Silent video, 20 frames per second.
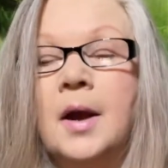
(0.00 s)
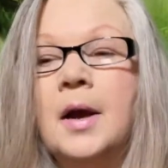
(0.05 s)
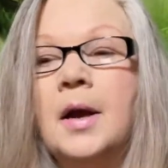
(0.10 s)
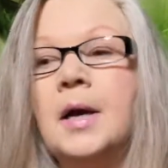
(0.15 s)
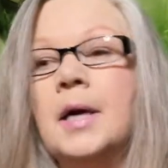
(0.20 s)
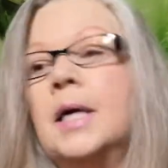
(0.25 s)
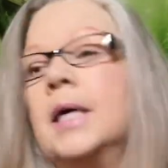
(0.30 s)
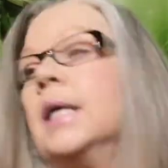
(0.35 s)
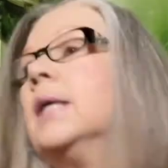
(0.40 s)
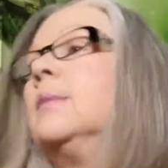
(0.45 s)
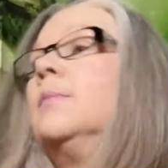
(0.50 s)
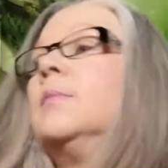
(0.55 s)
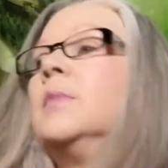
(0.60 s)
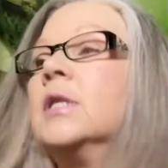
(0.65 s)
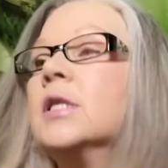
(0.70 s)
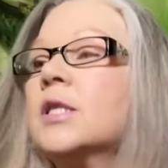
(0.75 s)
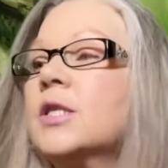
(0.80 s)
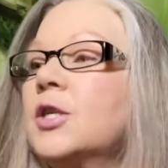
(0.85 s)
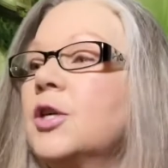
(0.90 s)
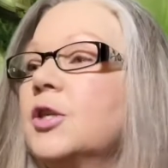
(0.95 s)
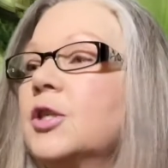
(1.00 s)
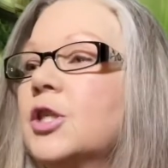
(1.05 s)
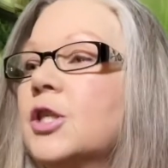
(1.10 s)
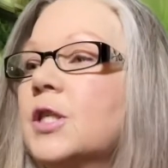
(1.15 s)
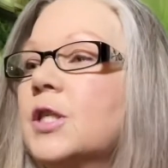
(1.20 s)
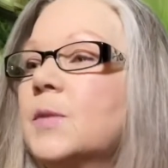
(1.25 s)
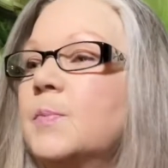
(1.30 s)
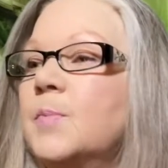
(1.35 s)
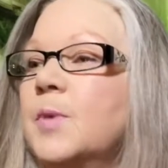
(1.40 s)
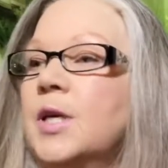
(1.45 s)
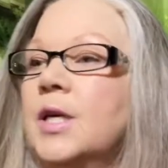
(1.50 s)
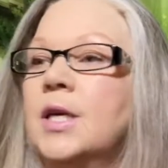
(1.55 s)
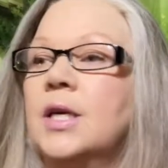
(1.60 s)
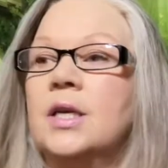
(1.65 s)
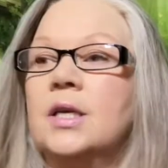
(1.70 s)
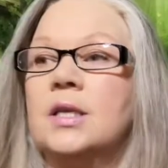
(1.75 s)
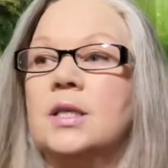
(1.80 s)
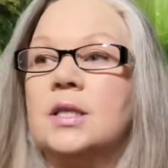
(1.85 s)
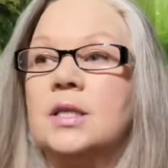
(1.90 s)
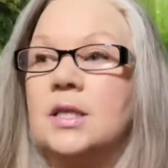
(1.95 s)
this could just
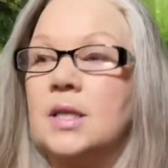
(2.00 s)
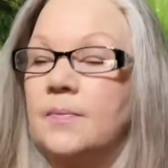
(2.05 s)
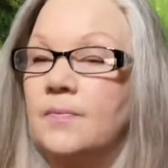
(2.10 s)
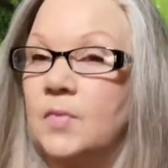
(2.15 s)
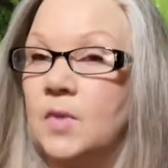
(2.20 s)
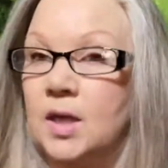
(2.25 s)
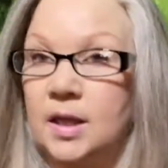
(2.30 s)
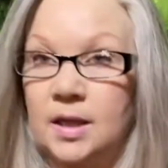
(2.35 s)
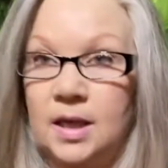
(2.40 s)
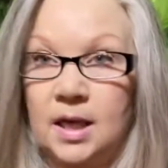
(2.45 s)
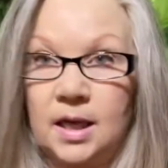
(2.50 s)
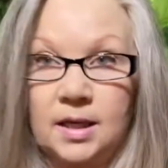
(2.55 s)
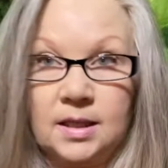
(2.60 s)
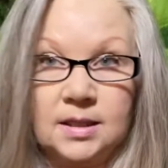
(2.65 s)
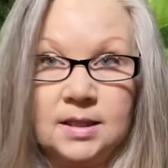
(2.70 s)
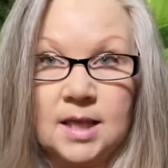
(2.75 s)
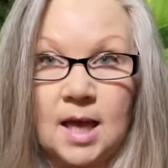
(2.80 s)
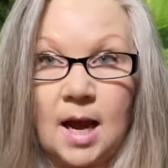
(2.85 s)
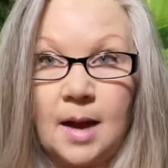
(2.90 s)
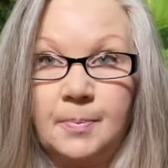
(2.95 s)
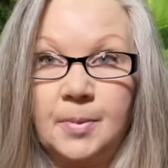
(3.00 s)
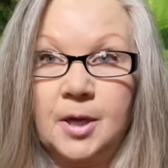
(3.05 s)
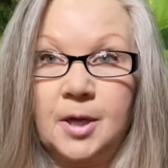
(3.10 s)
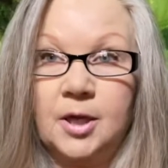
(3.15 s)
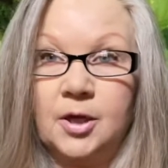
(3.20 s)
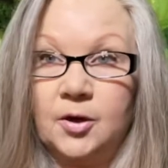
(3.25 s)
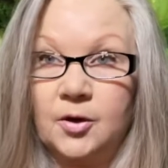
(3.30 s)
be something that is happening.